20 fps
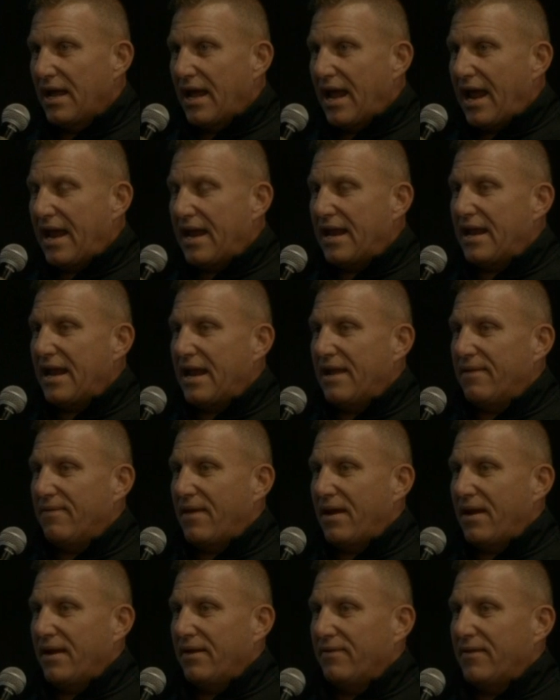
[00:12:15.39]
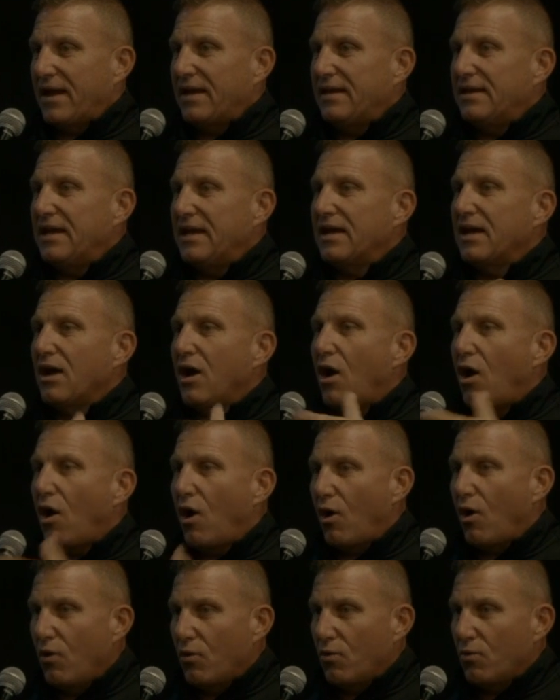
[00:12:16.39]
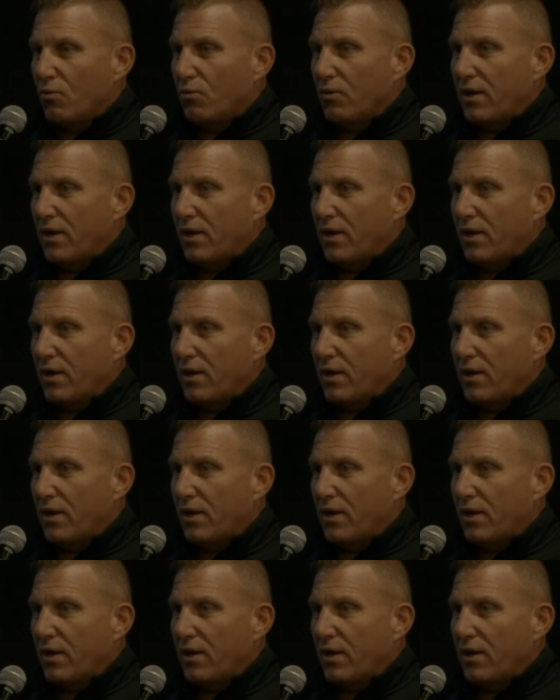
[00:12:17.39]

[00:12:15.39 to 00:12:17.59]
And they dig a hole,